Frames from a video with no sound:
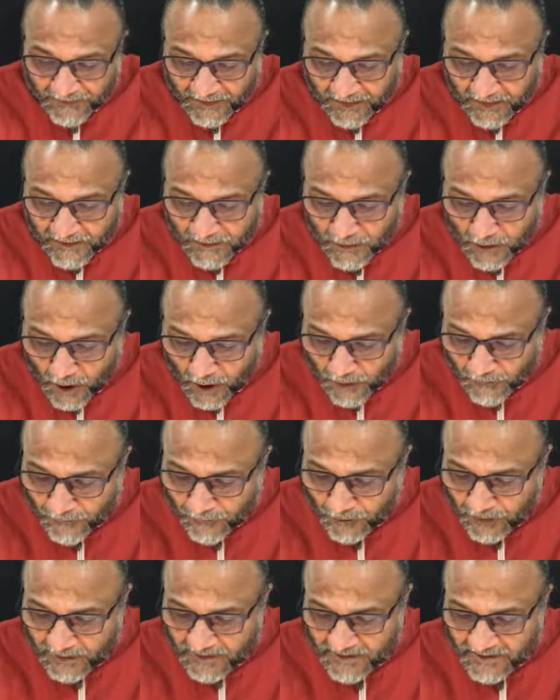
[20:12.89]
is not
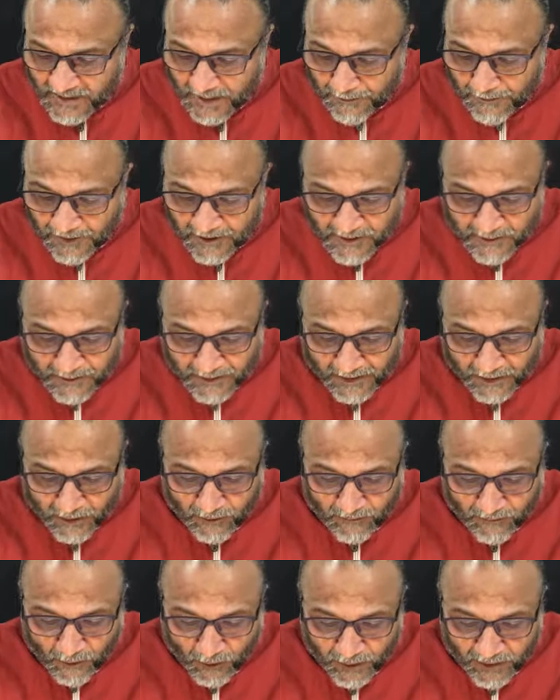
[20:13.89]
for establishment
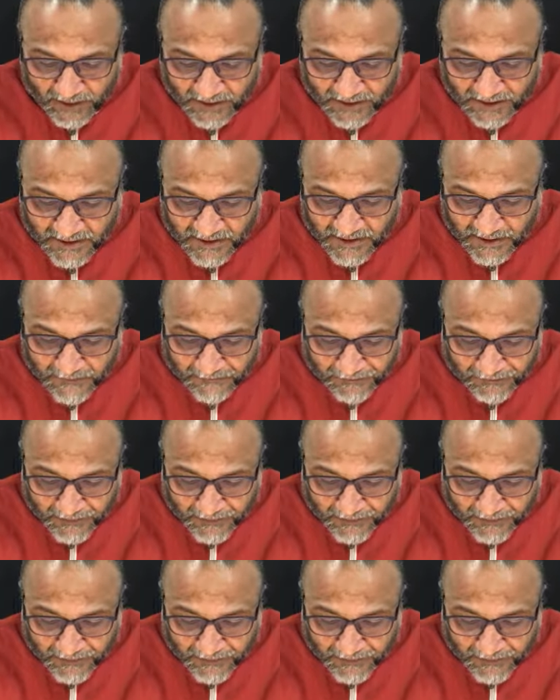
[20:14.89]
of bondage,